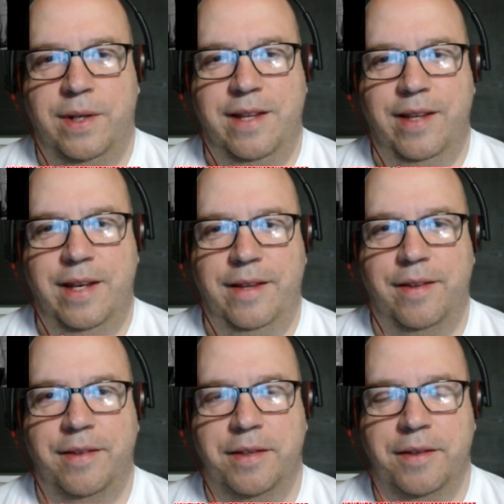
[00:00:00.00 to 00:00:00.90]
Or
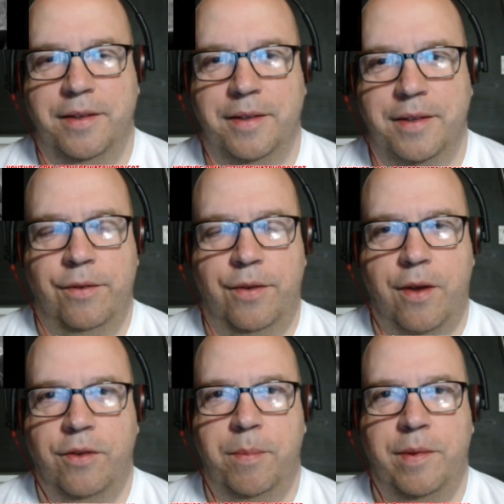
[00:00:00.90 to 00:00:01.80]
diseases. It's
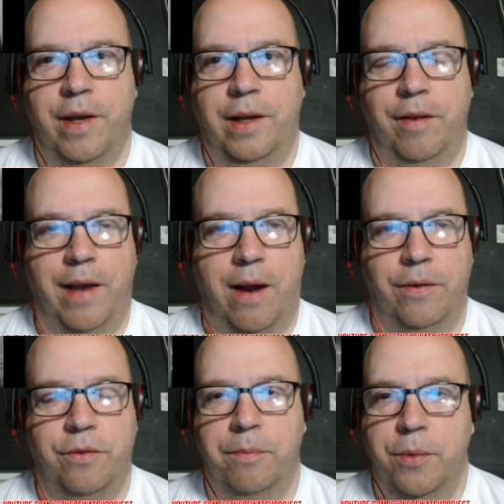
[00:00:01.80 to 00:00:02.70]
nice to be seeing these
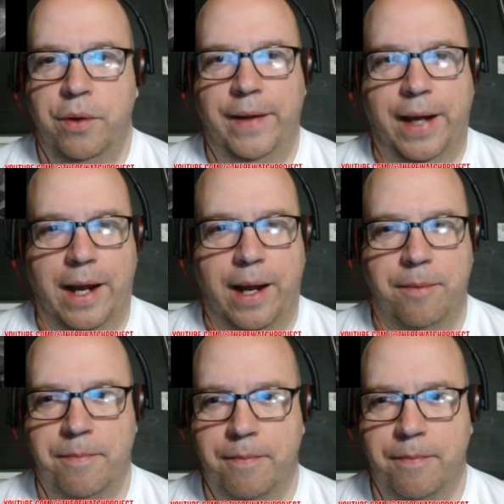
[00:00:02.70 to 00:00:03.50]
characters moving again.